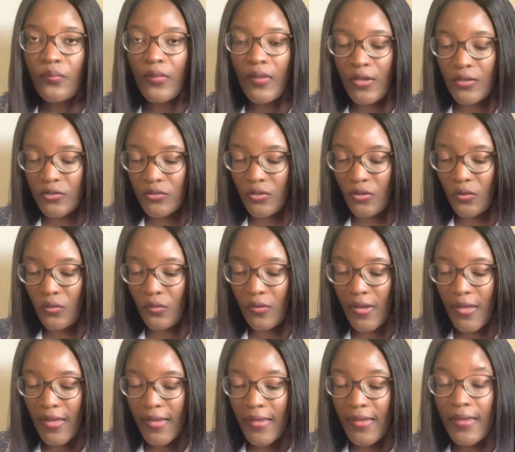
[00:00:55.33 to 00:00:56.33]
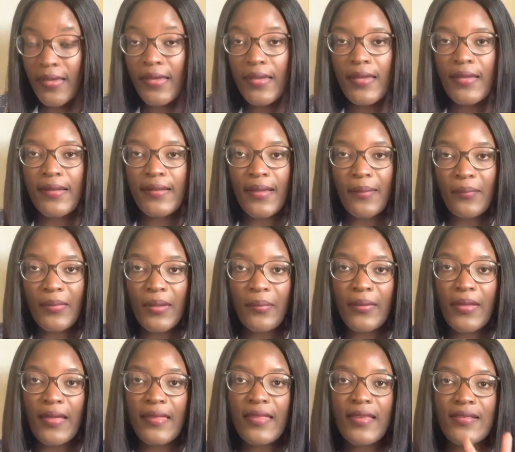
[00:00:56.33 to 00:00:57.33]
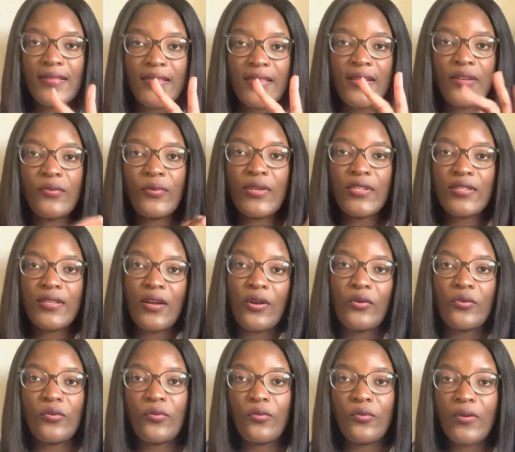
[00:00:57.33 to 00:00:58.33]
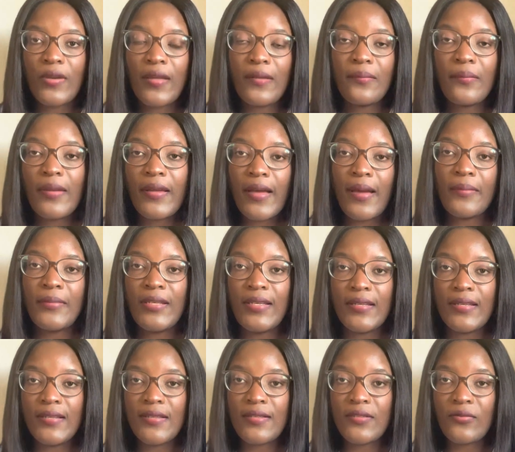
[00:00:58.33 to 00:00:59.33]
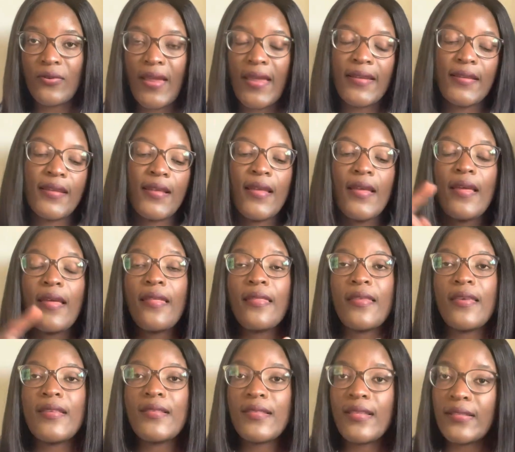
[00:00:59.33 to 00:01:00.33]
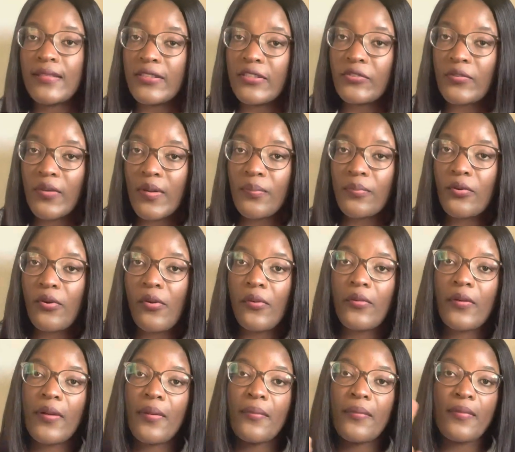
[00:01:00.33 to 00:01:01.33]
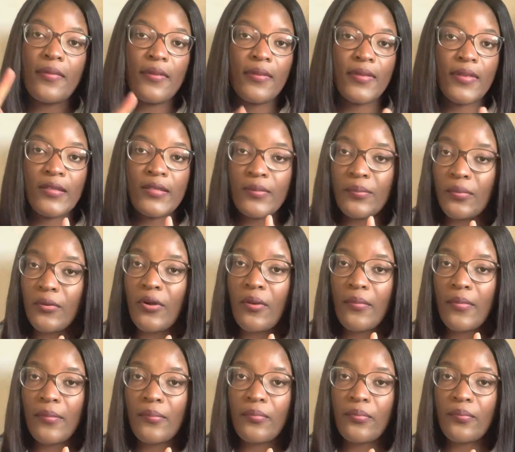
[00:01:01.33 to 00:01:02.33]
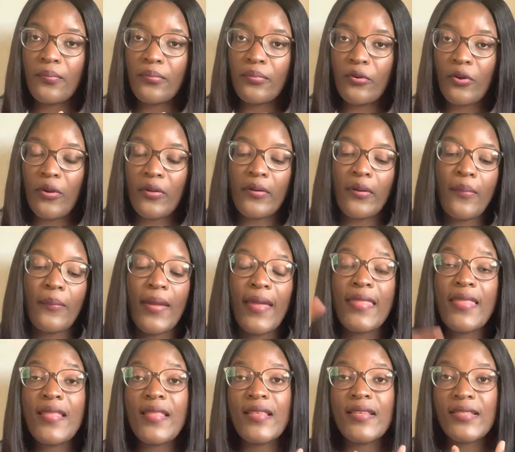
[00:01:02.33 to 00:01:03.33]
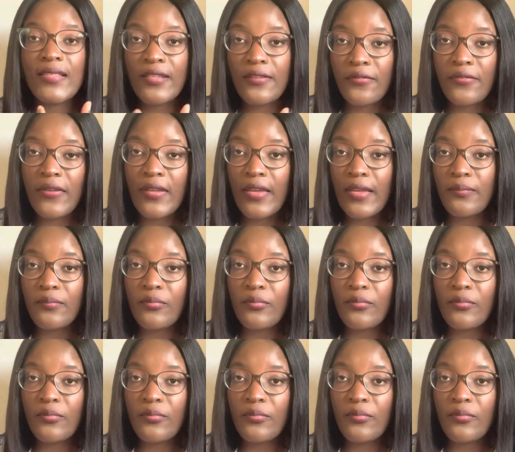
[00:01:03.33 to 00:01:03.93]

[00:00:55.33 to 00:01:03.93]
So in Namibia, there's three ways how you can become a nurse, right? There's the degree program, the diploma program, and then the certificate